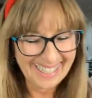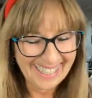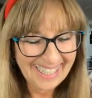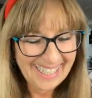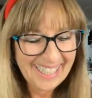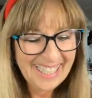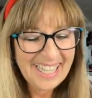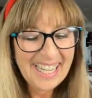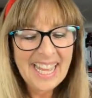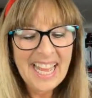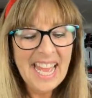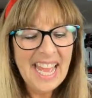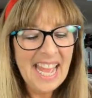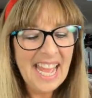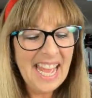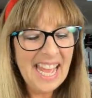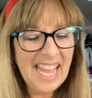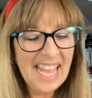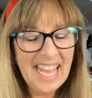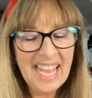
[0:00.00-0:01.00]
You
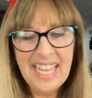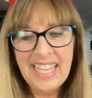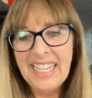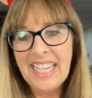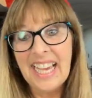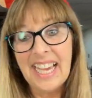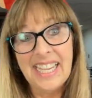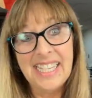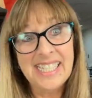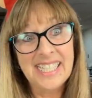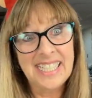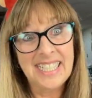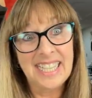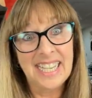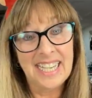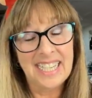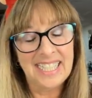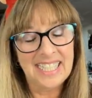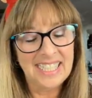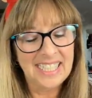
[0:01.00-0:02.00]
got it. Yeah, I did
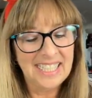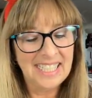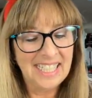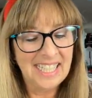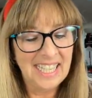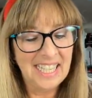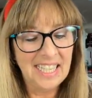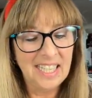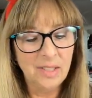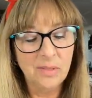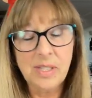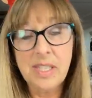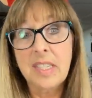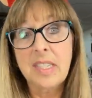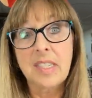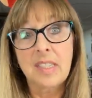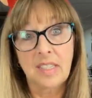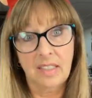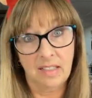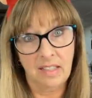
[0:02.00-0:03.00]
get it, and it was
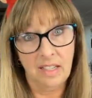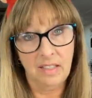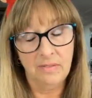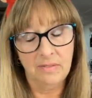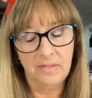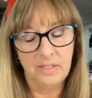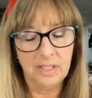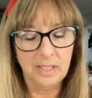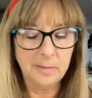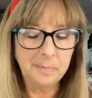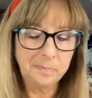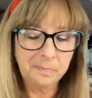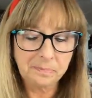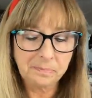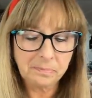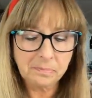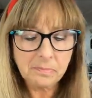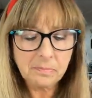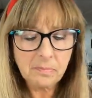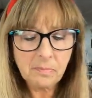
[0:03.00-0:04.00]
delightful.
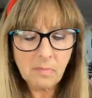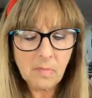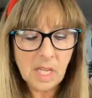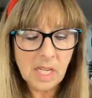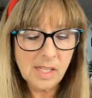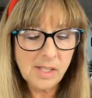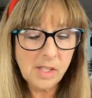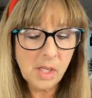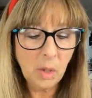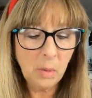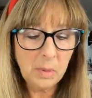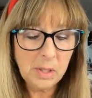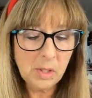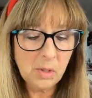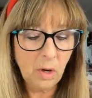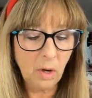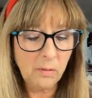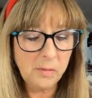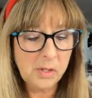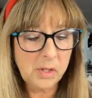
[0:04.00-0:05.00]
So we
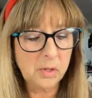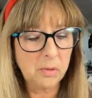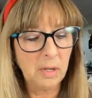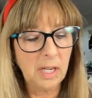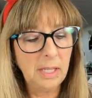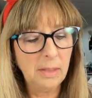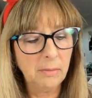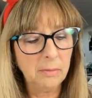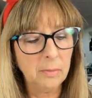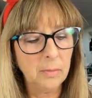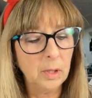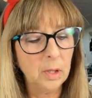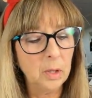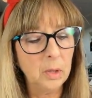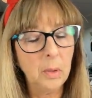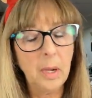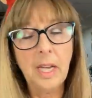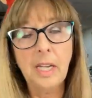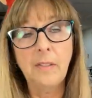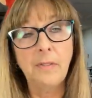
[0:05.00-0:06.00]
drove straight
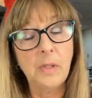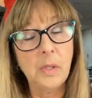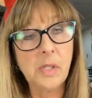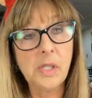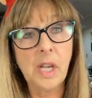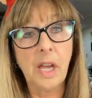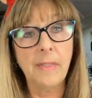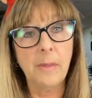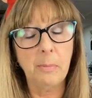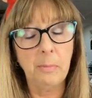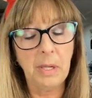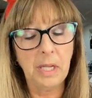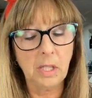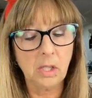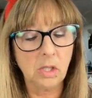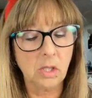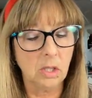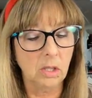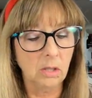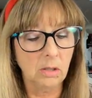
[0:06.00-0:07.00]
through, and if you saw the
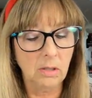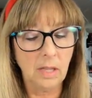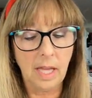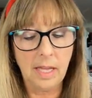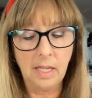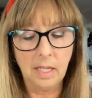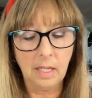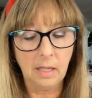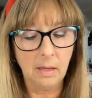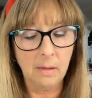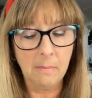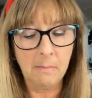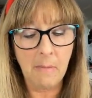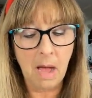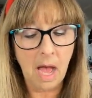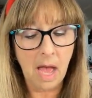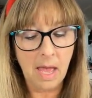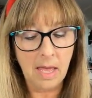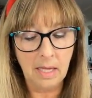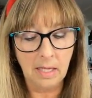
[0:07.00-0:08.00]
picture, like
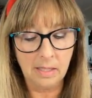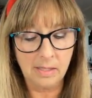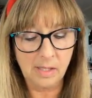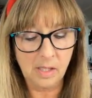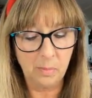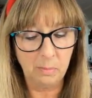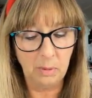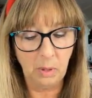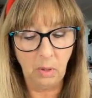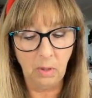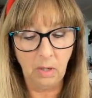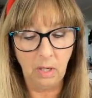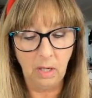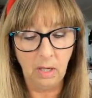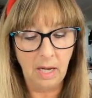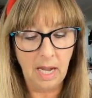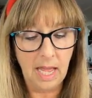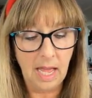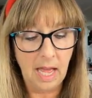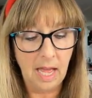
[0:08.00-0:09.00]
my
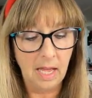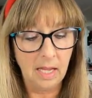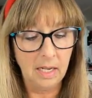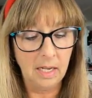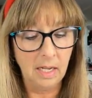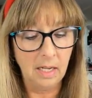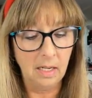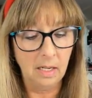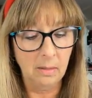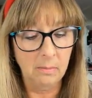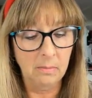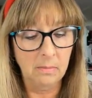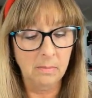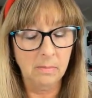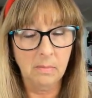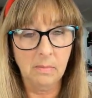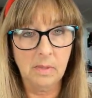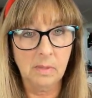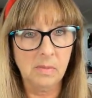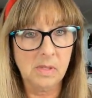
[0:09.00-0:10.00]
Explorer had,
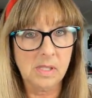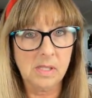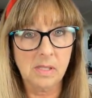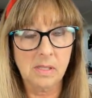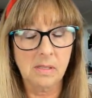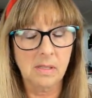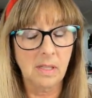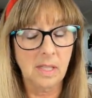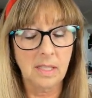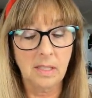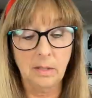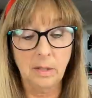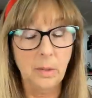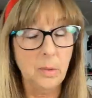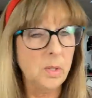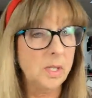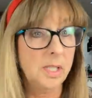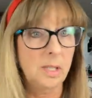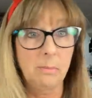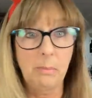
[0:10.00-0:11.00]
um, it was like
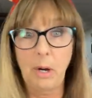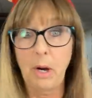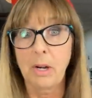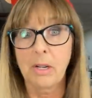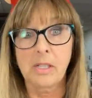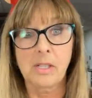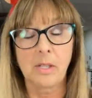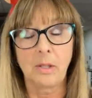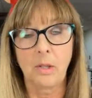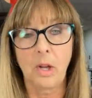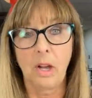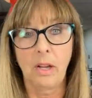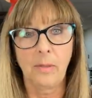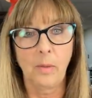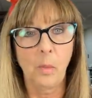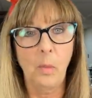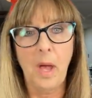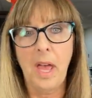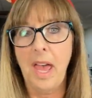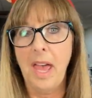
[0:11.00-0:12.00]
losing parts along
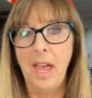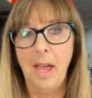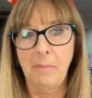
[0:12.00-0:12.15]
the way.